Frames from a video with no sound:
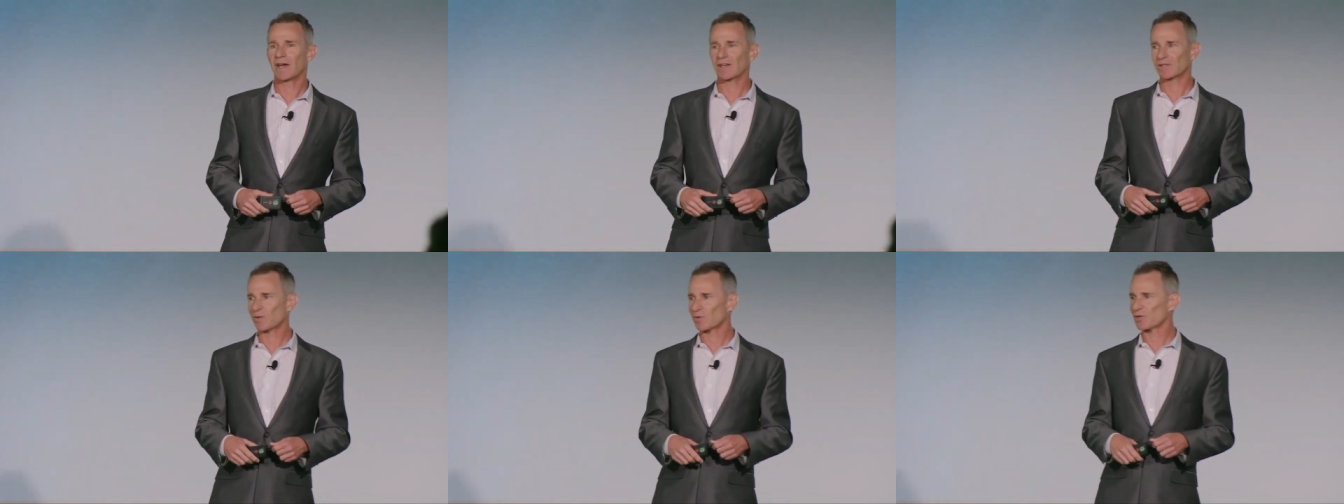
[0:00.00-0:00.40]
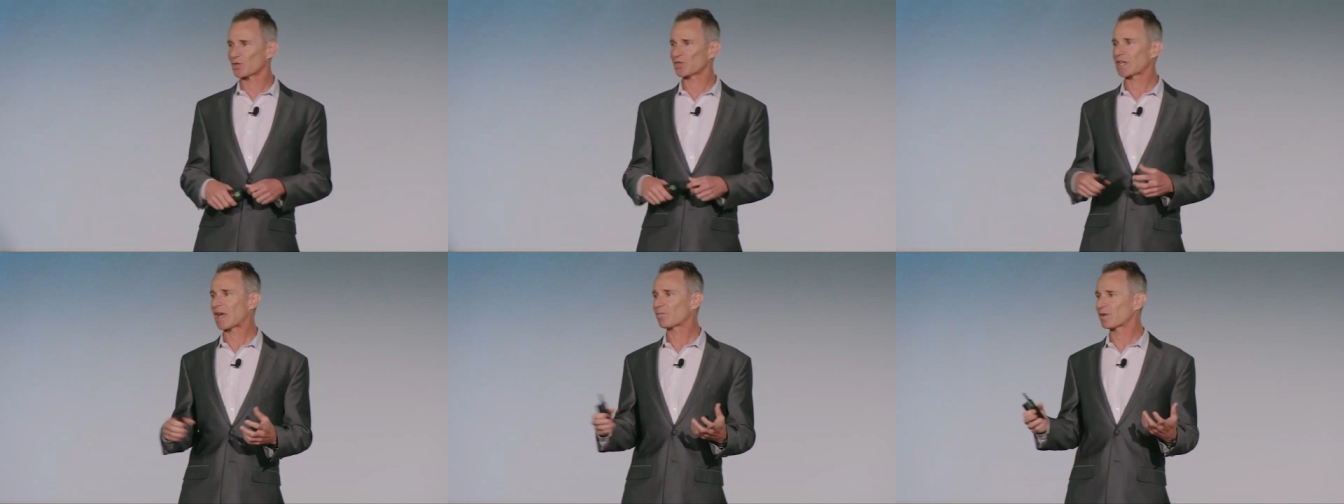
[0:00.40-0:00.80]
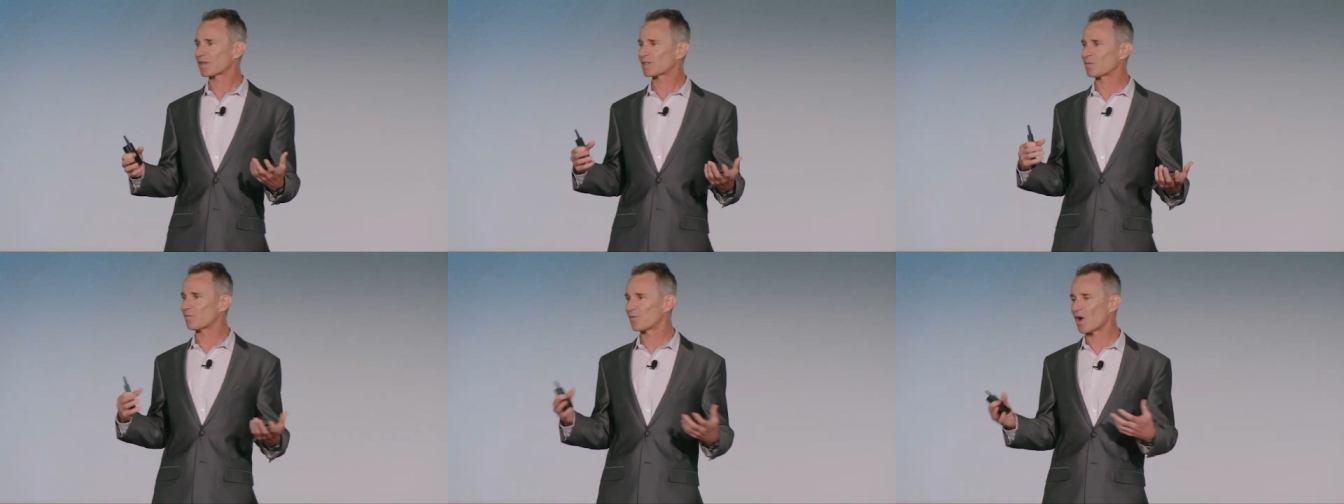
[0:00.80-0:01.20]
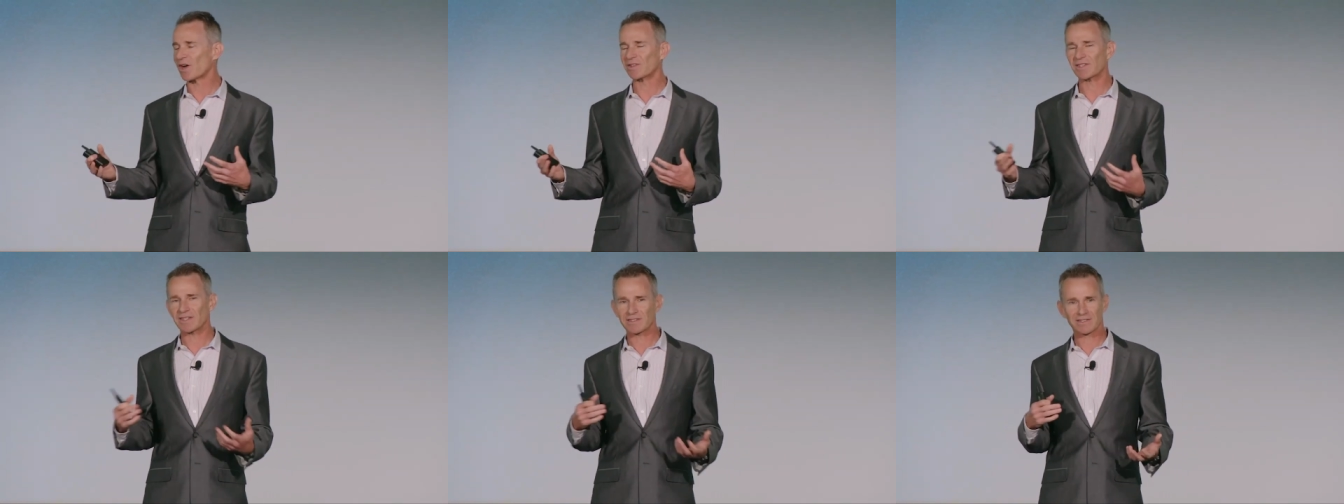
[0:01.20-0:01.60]
So we're just sampling some
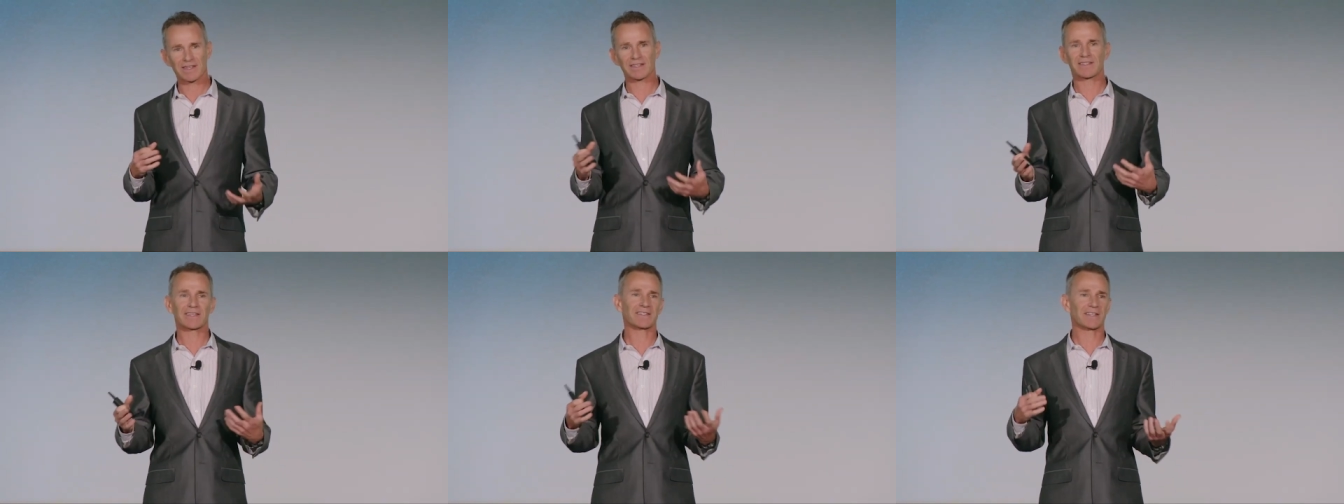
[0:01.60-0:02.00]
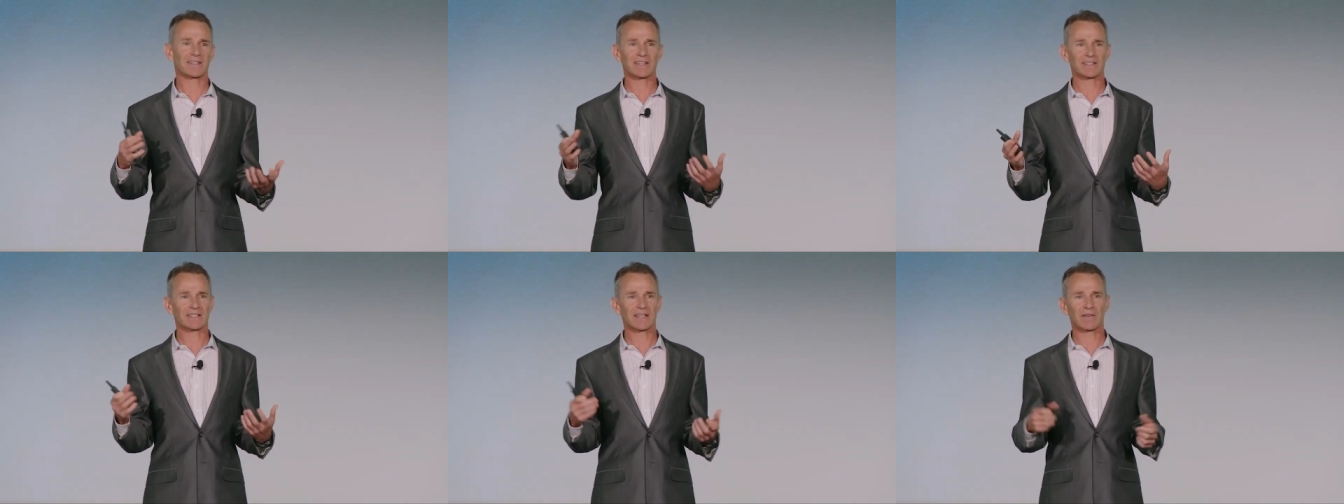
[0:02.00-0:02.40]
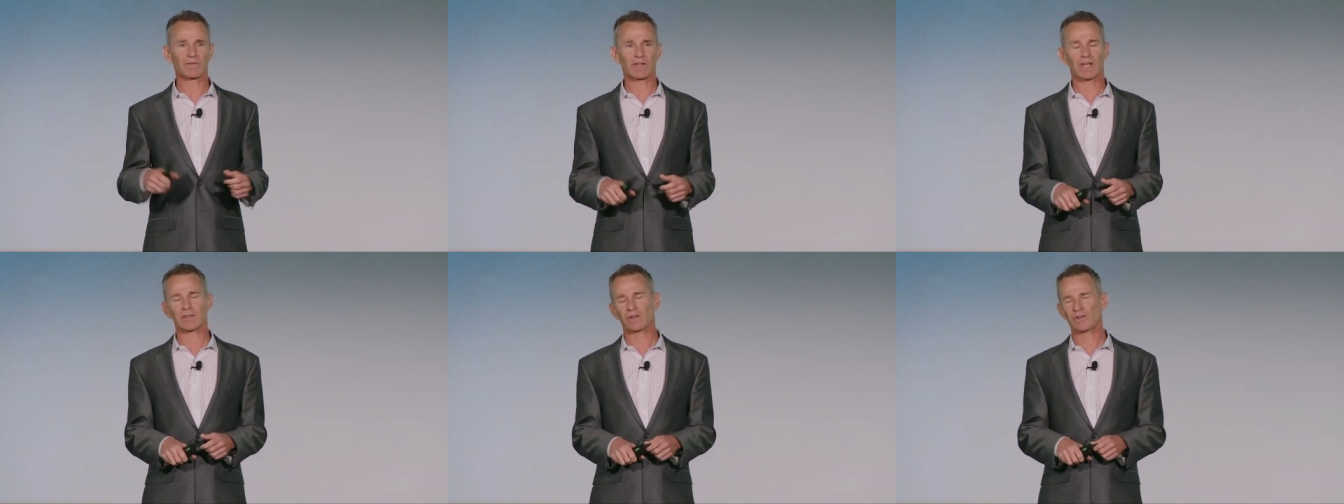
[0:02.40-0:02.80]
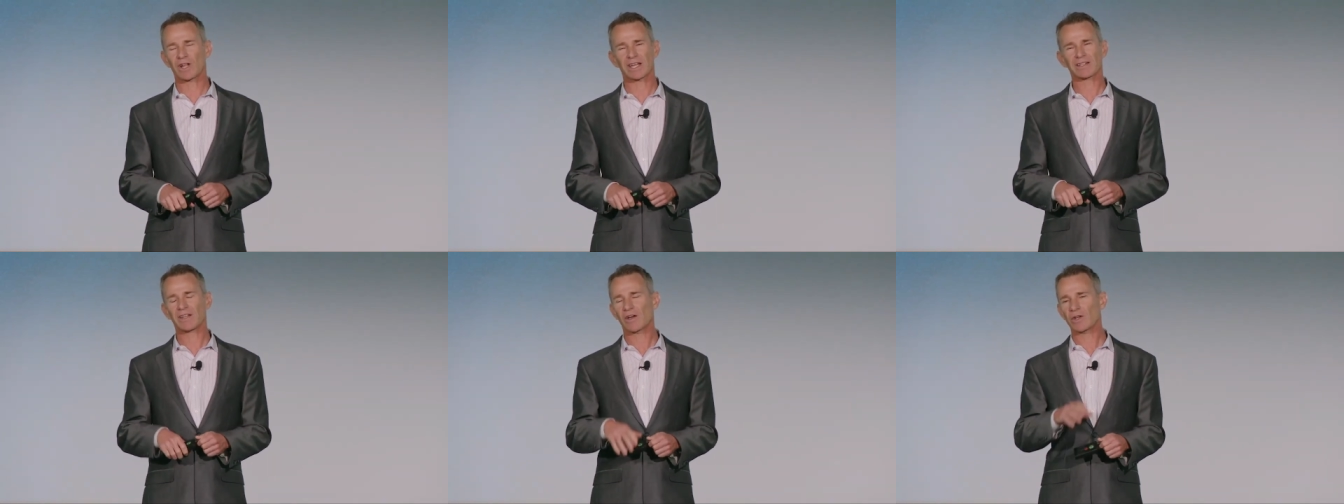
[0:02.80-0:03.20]
funds. It's statistically significant. And they're
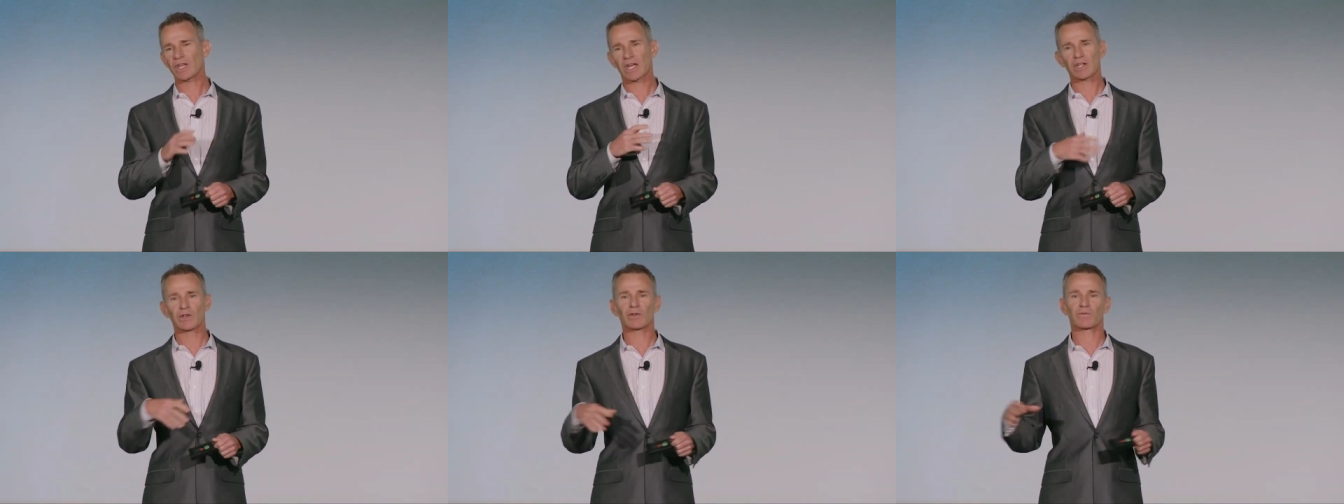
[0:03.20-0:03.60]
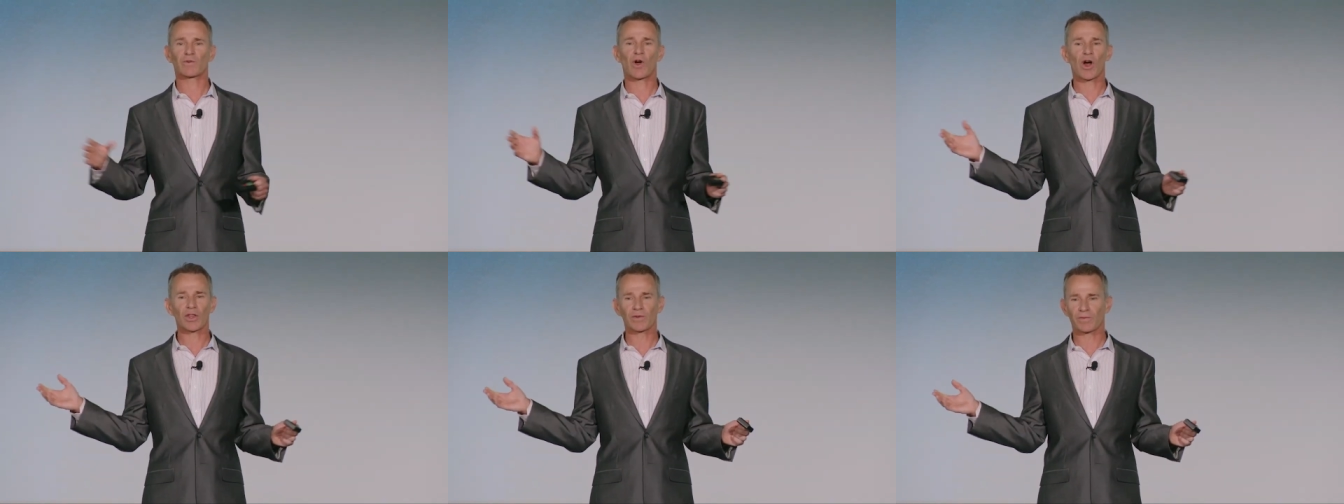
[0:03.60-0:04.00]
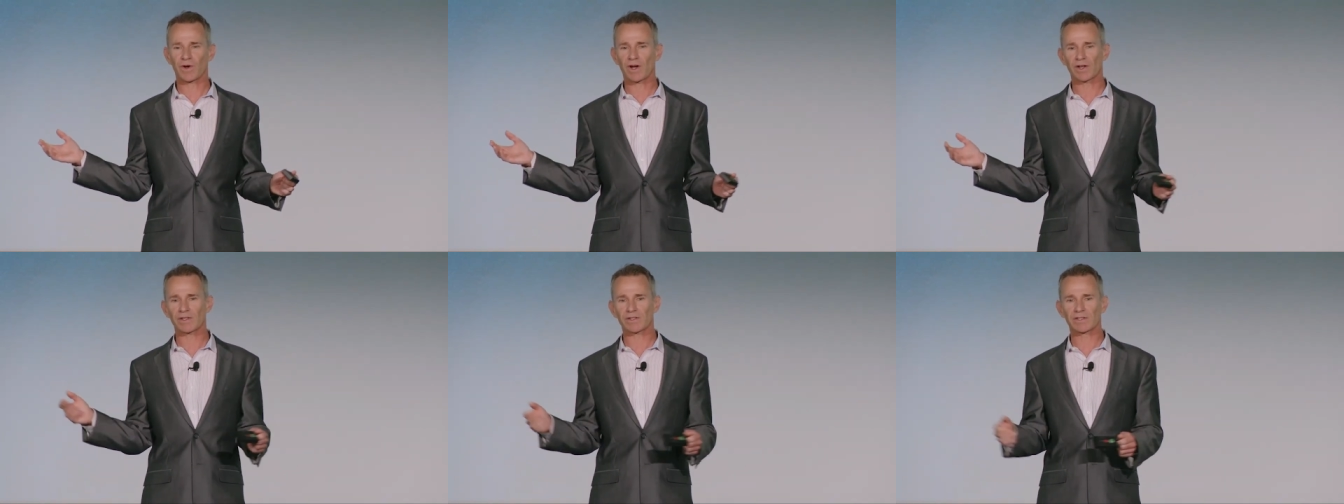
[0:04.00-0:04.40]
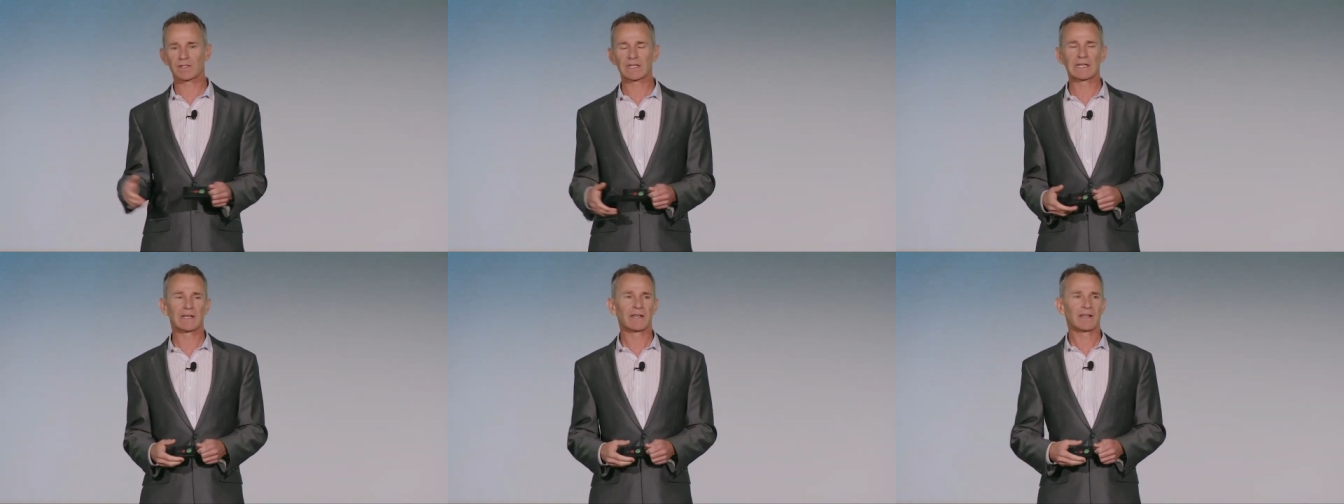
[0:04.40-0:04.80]
like, no, you gotta do it for all the funds.